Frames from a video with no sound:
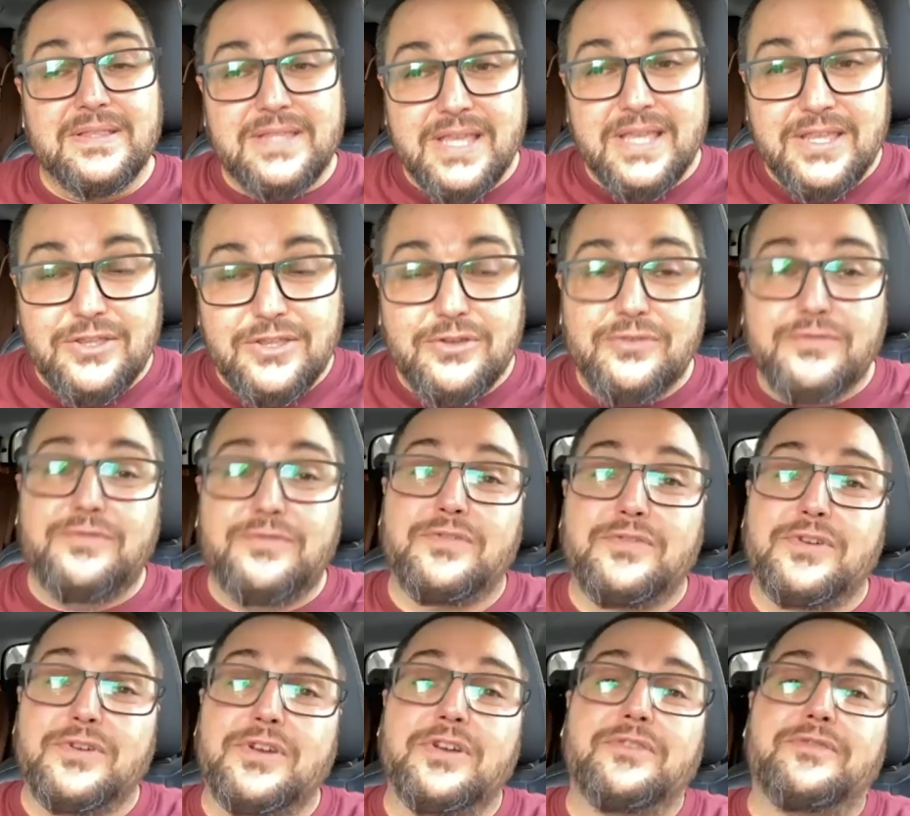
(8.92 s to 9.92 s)
Thank you
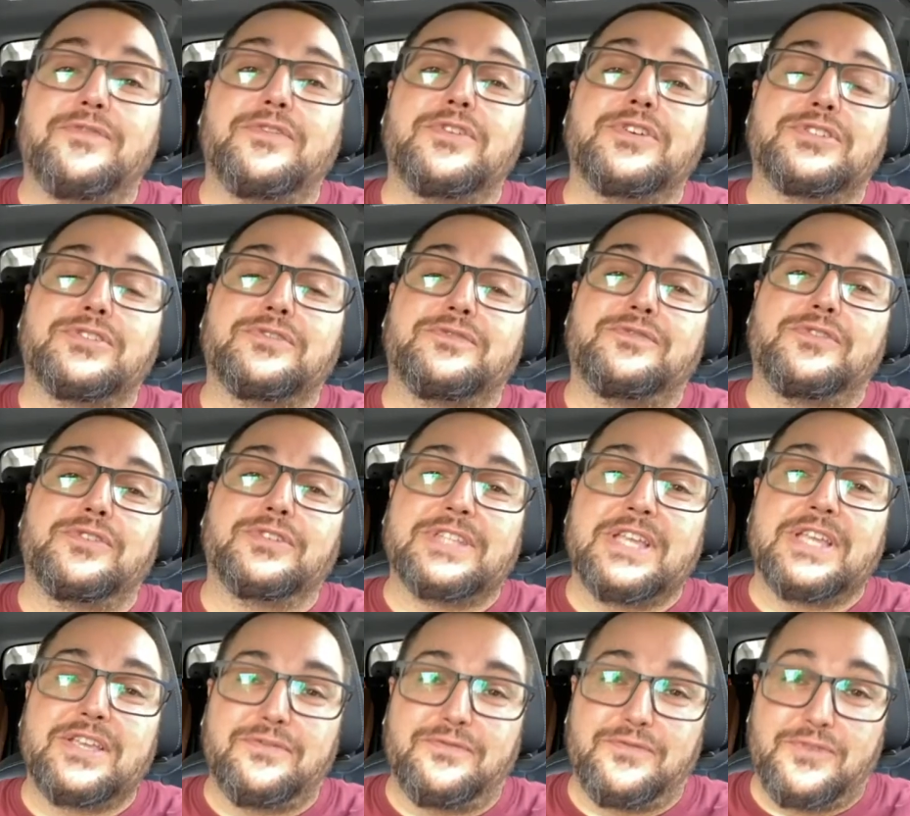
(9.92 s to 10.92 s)
for, first of all,
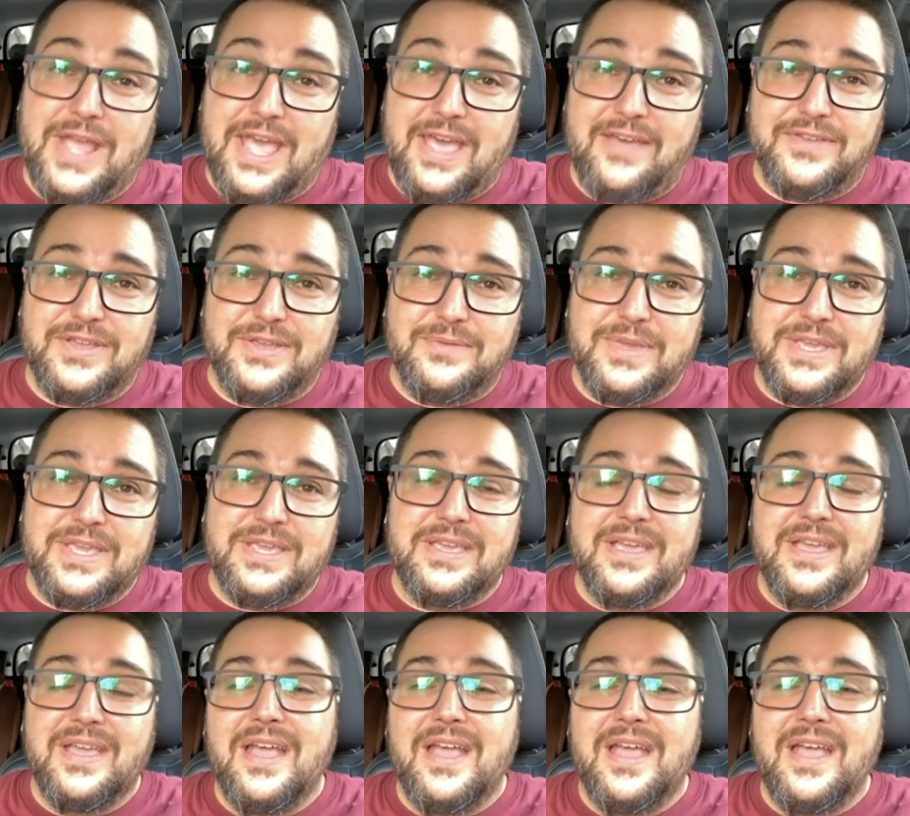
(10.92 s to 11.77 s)
thank you for having me.